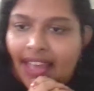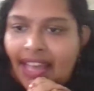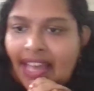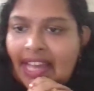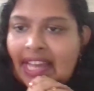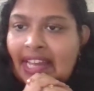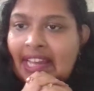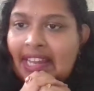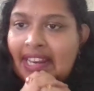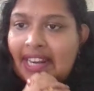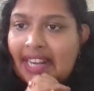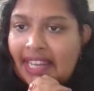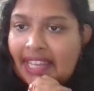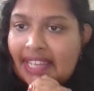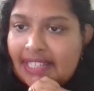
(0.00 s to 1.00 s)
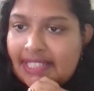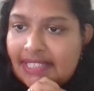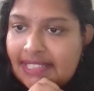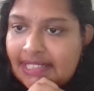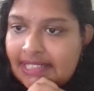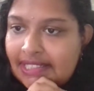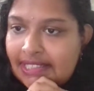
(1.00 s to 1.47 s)
And
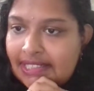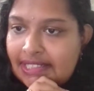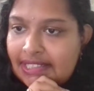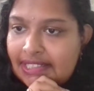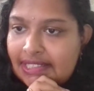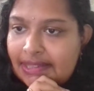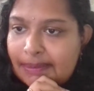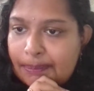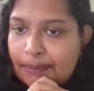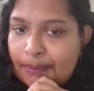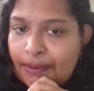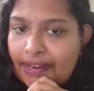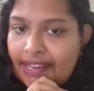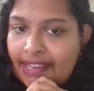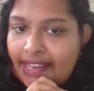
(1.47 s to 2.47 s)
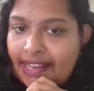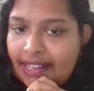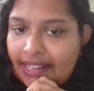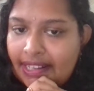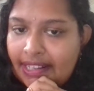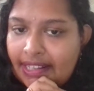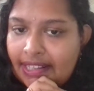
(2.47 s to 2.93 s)
here is
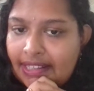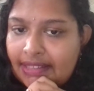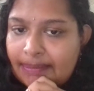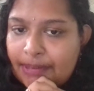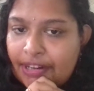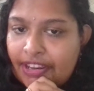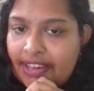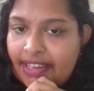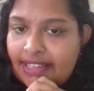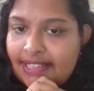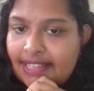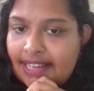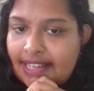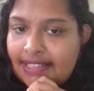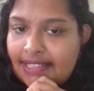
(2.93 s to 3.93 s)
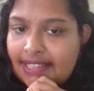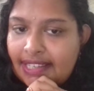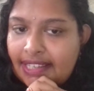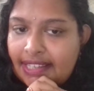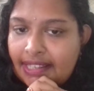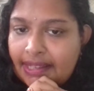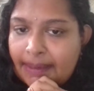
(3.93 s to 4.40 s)
Priya. Priya is
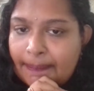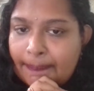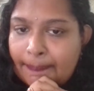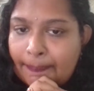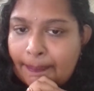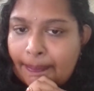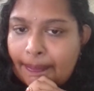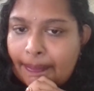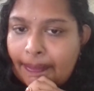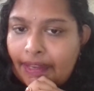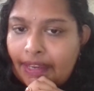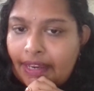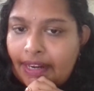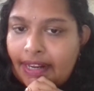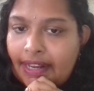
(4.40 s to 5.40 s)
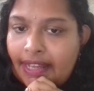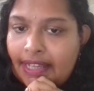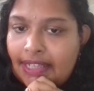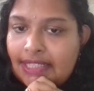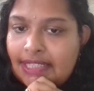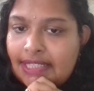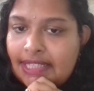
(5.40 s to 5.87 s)
asking,
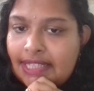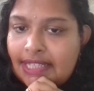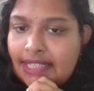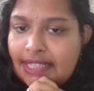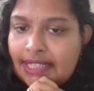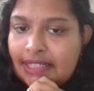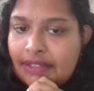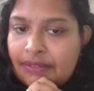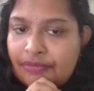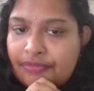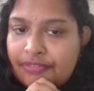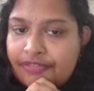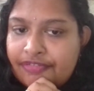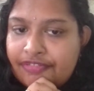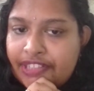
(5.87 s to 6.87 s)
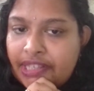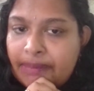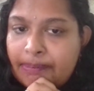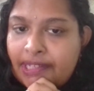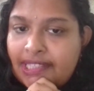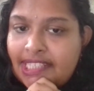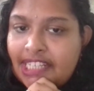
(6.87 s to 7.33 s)
does the
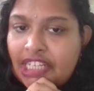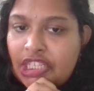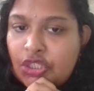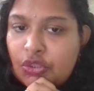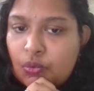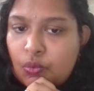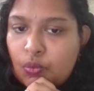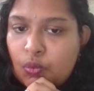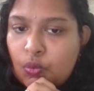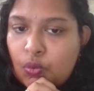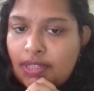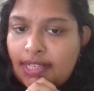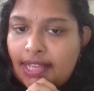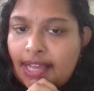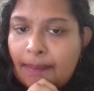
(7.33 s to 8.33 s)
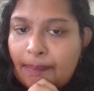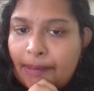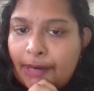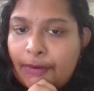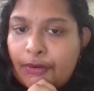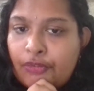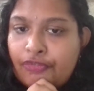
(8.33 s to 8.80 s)
50 percentage rule
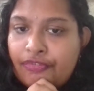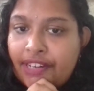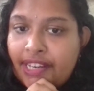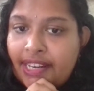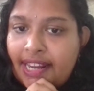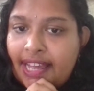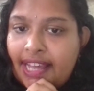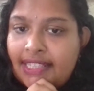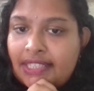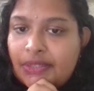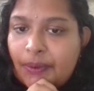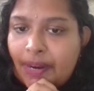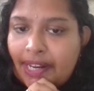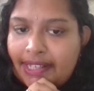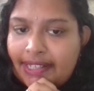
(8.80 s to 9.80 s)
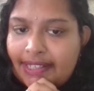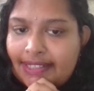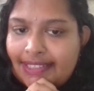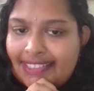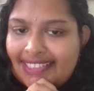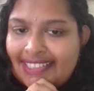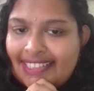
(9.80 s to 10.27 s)
apply to freelance
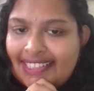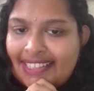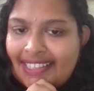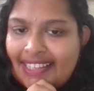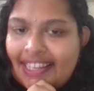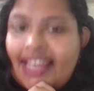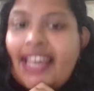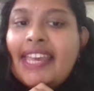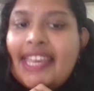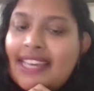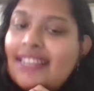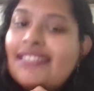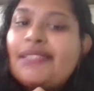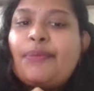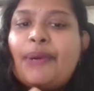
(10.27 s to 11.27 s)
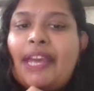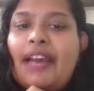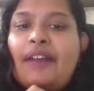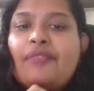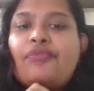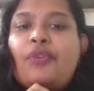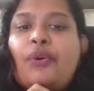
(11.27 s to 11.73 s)
writers? Yes,
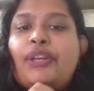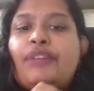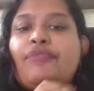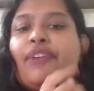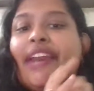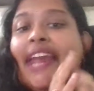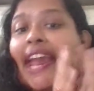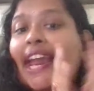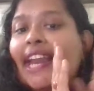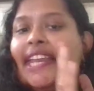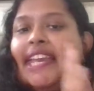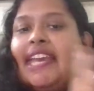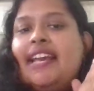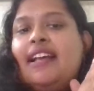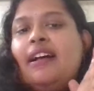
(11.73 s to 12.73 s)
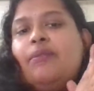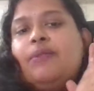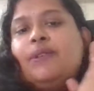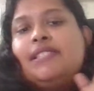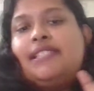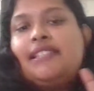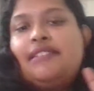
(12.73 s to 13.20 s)
Priya. 44 ADA
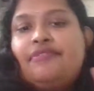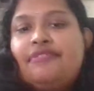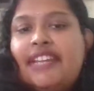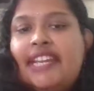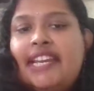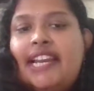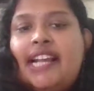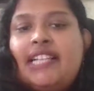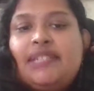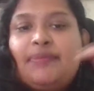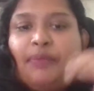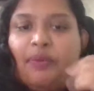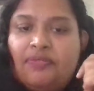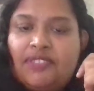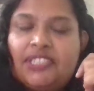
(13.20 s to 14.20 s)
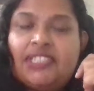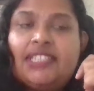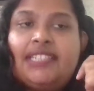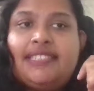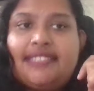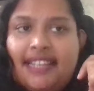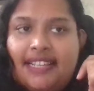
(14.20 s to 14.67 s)
covers the freelance
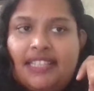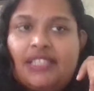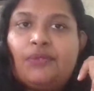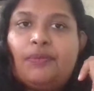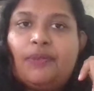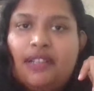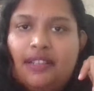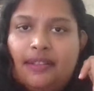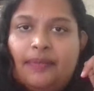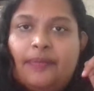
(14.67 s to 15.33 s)
professionals as well.